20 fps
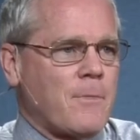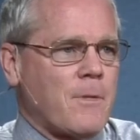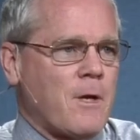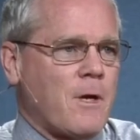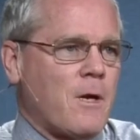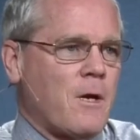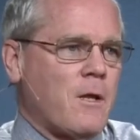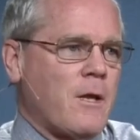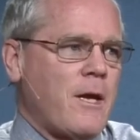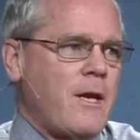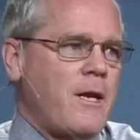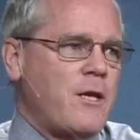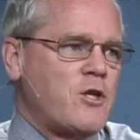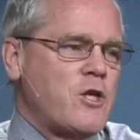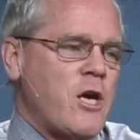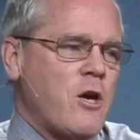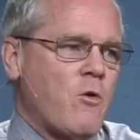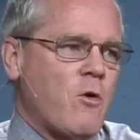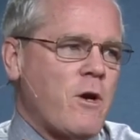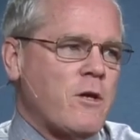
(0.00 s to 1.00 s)
Lady
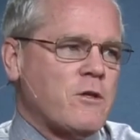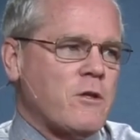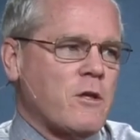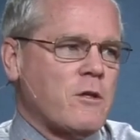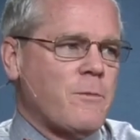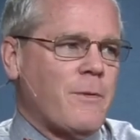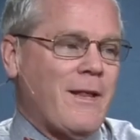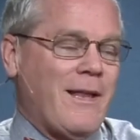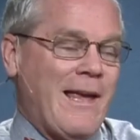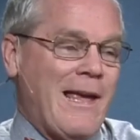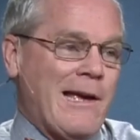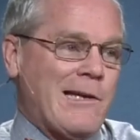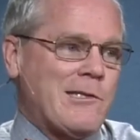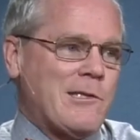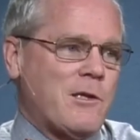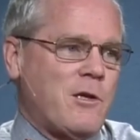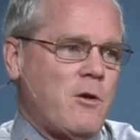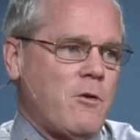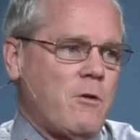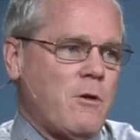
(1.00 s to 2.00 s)
Jane Grey is ultimately
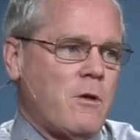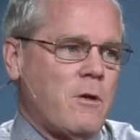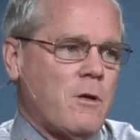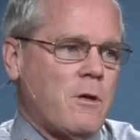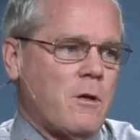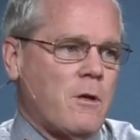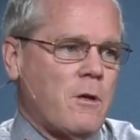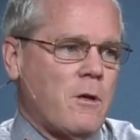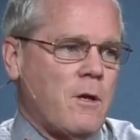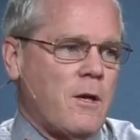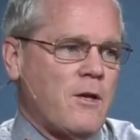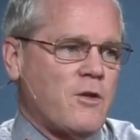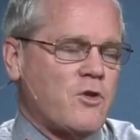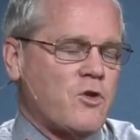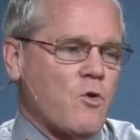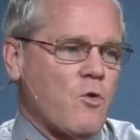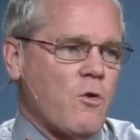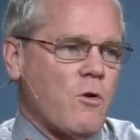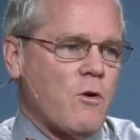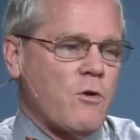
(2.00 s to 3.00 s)
executed, and
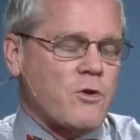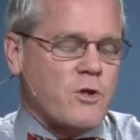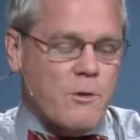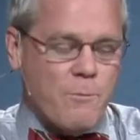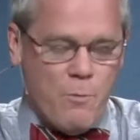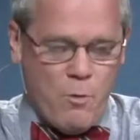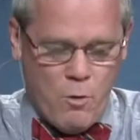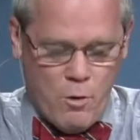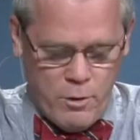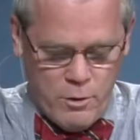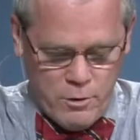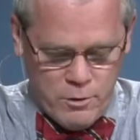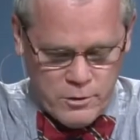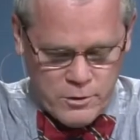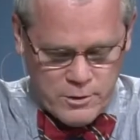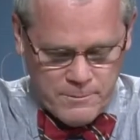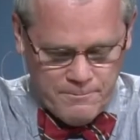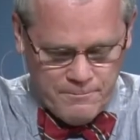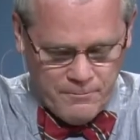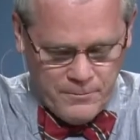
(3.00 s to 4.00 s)
so are her
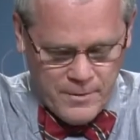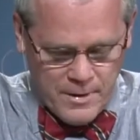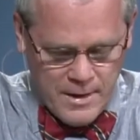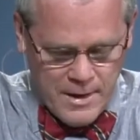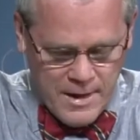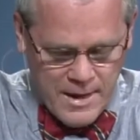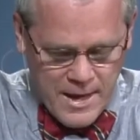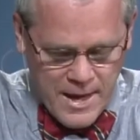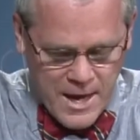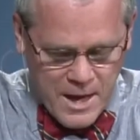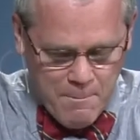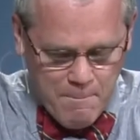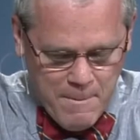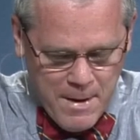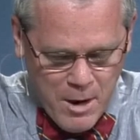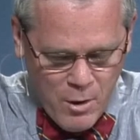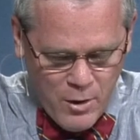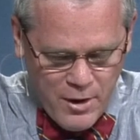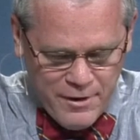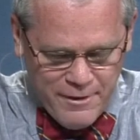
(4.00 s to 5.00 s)
supporters. And
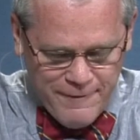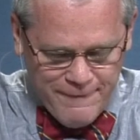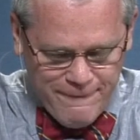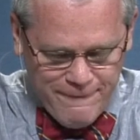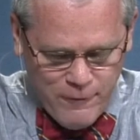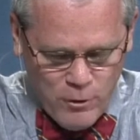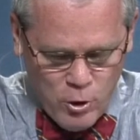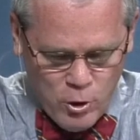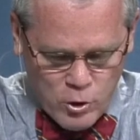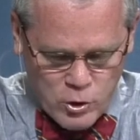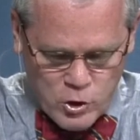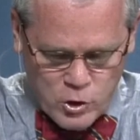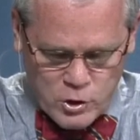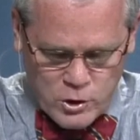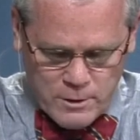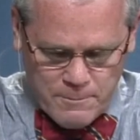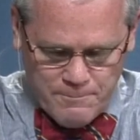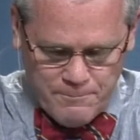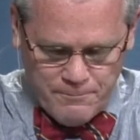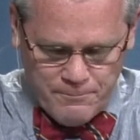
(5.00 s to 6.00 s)
Mary I
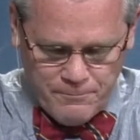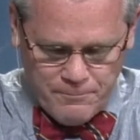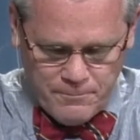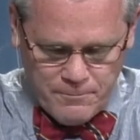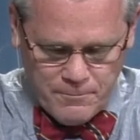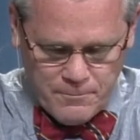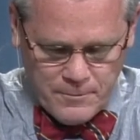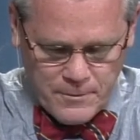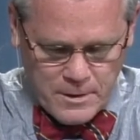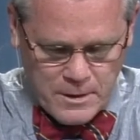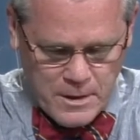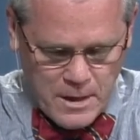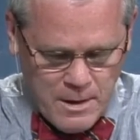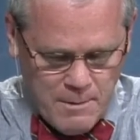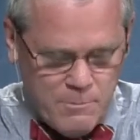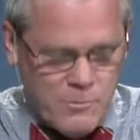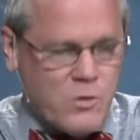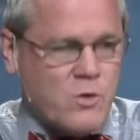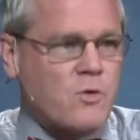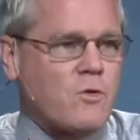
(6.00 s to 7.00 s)

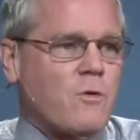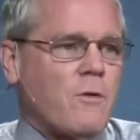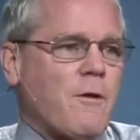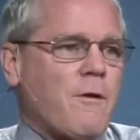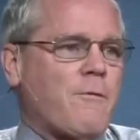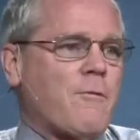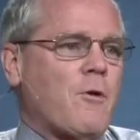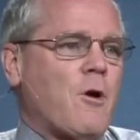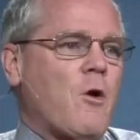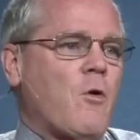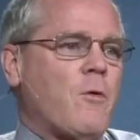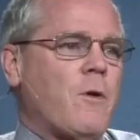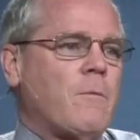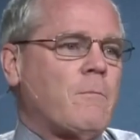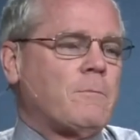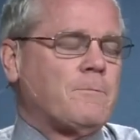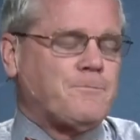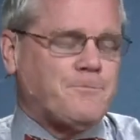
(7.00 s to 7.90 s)
comes to the throne.